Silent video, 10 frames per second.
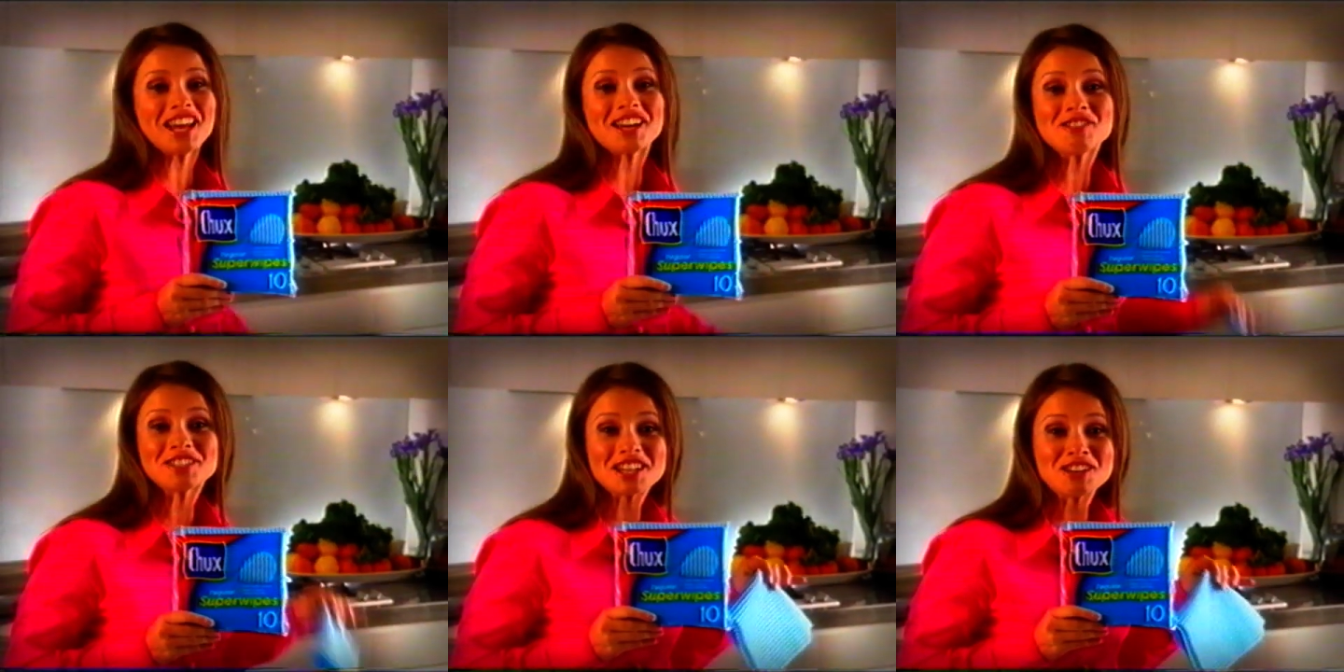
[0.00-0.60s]
like
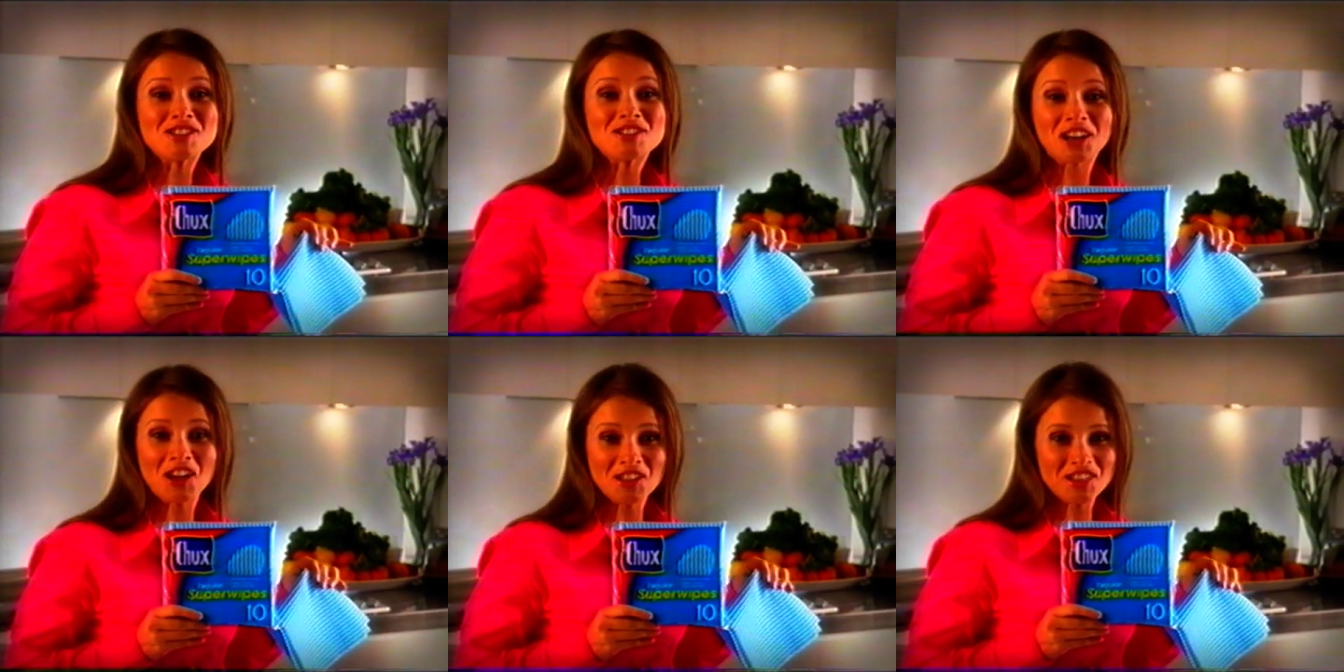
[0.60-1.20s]
using a new
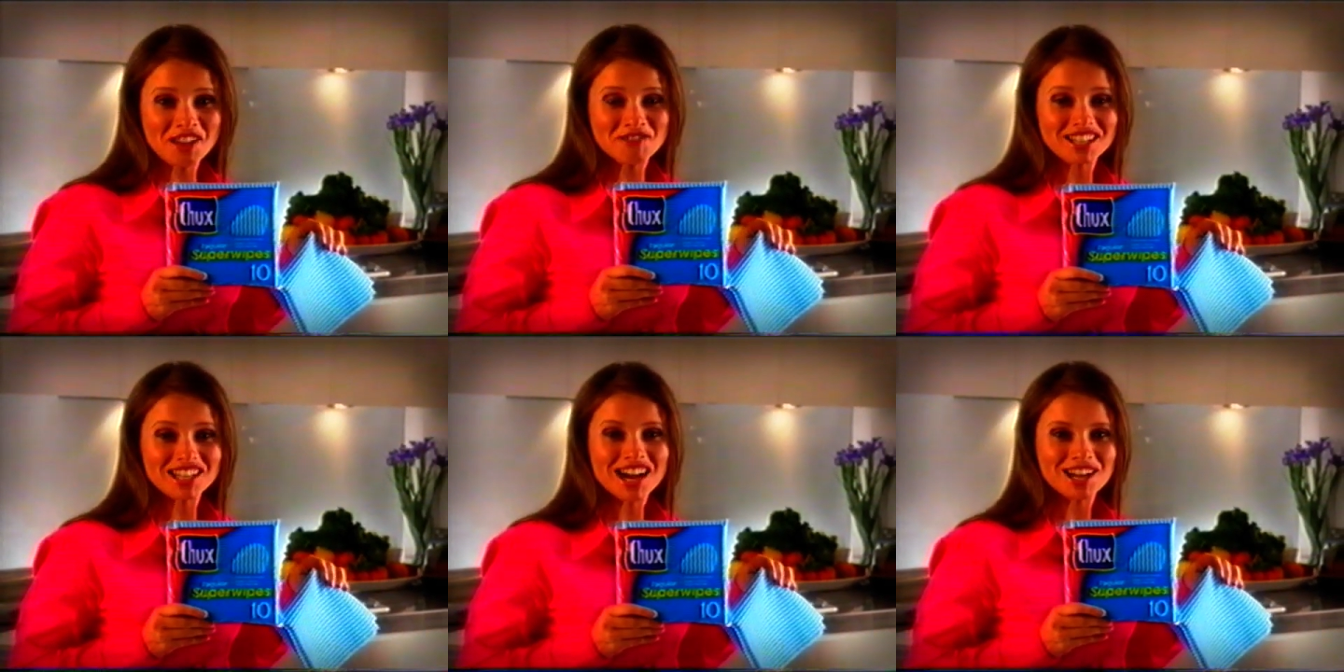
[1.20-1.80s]
cloth every
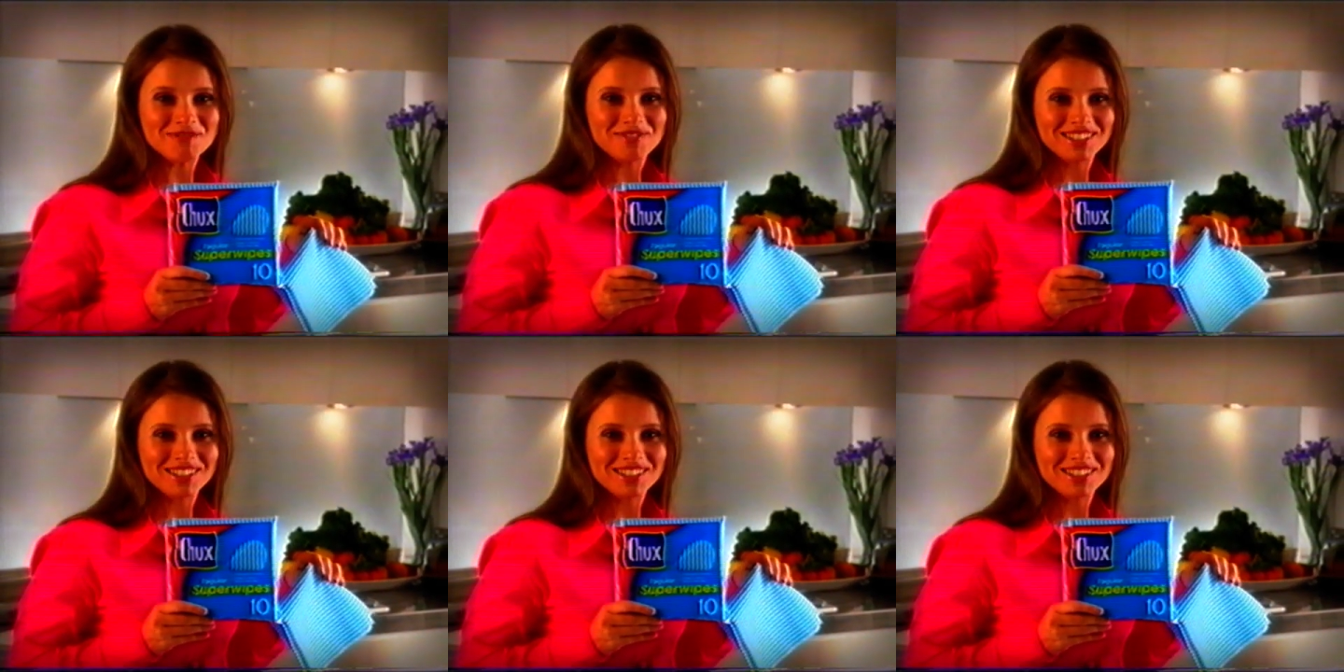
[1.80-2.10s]
time.